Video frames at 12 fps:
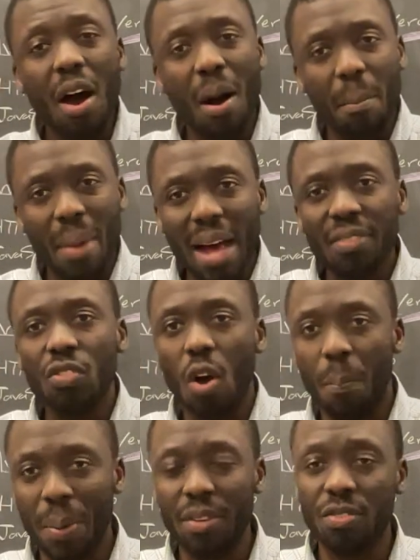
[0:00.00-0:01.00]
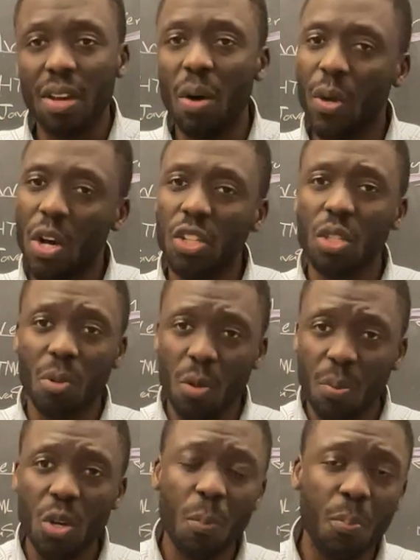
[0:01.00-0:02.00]
math topics and we got some
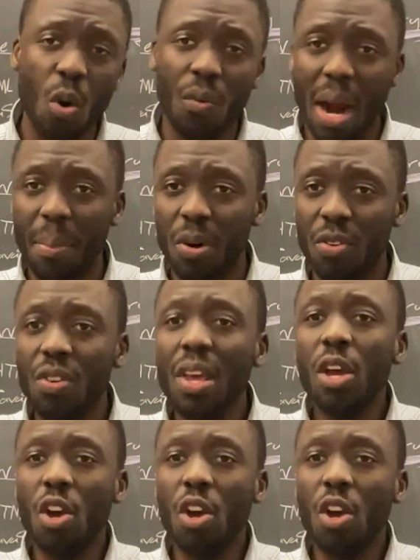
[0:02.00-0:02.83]
computer programmers,